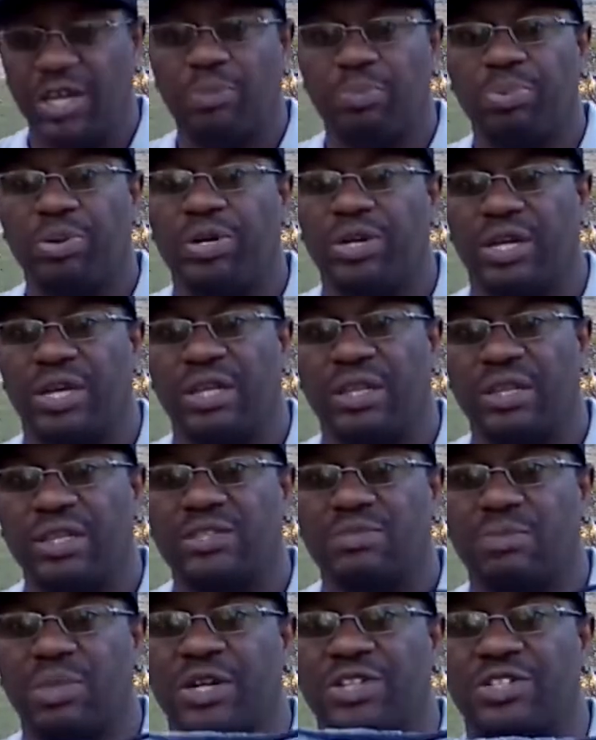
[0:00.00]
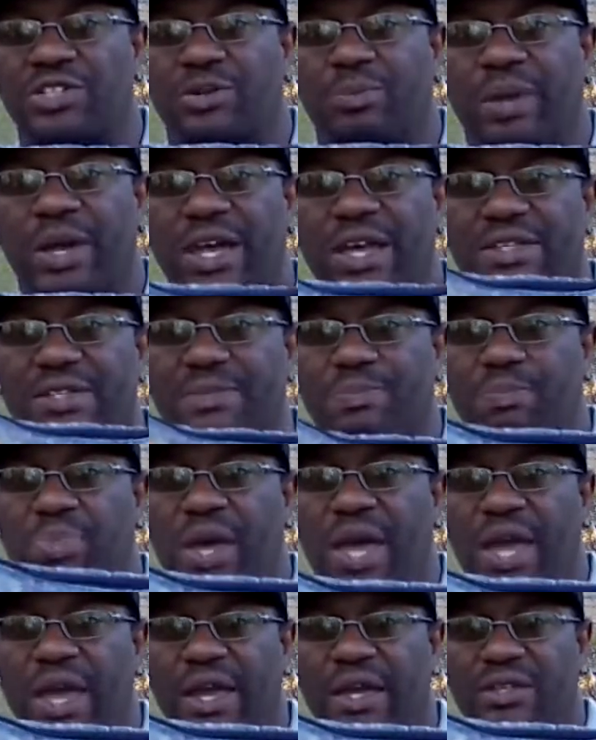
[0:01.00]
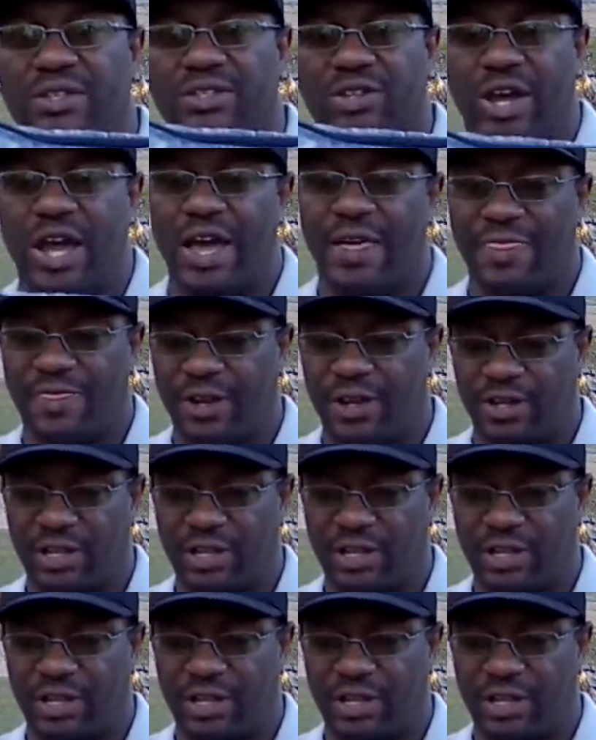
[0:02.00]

put in these Monsterbass bags. So I thought